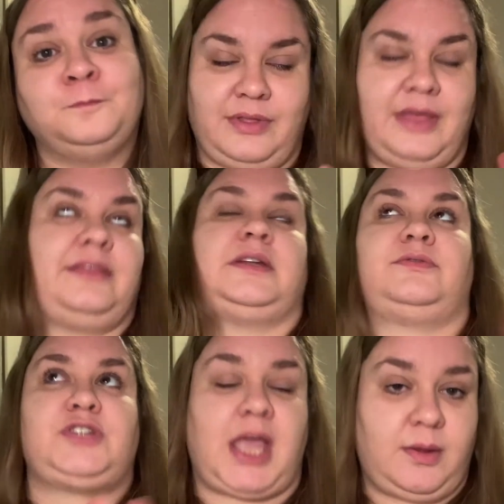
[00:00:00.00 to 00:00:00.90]
And then the
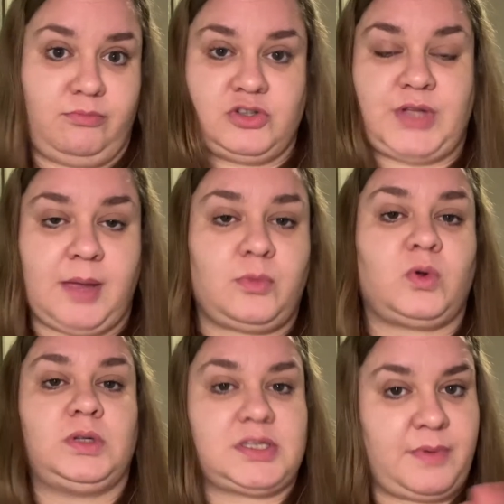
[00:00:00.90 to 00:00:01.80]
same
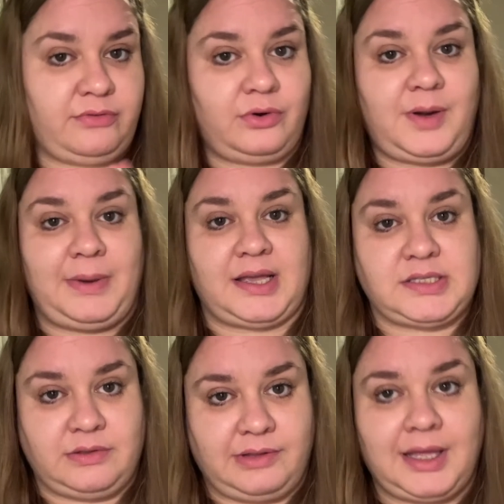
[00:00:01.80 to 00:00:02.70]
rule as before applies
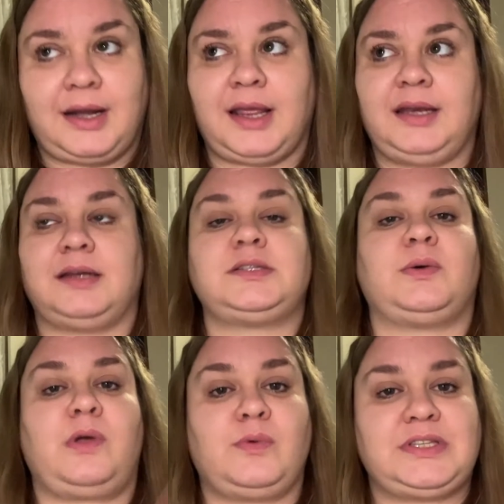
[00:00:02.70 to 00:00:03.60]
to the greinar, so
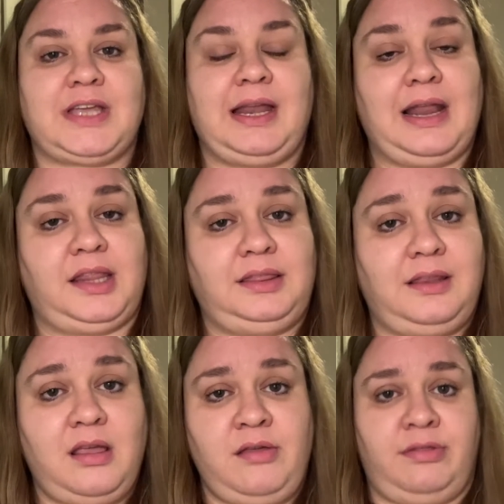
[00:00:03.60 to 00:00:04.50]
we would say
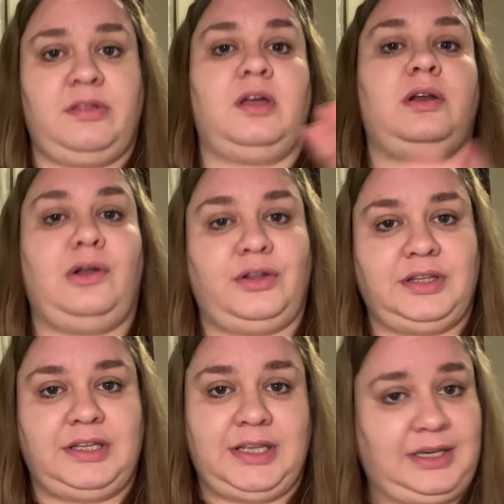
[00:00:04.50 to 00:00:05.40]
landið,
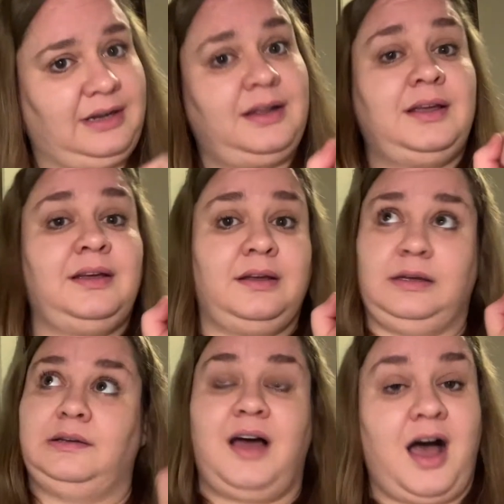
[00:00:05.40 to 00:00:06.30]
löndin,
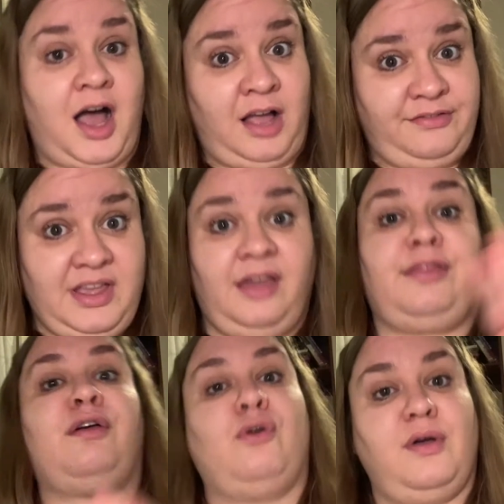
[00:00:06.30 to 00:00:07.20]
hafið,
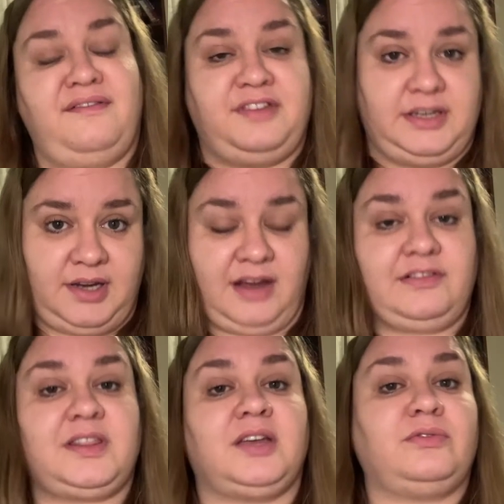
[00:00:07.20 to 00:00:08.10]
höfin,
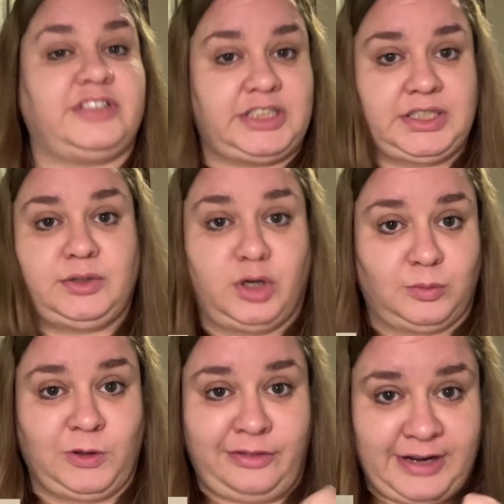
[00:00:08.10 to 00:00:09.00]
everything very
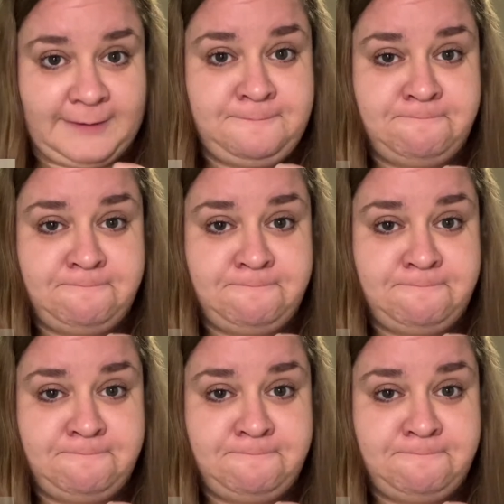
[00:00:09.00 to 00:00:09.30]
normal there.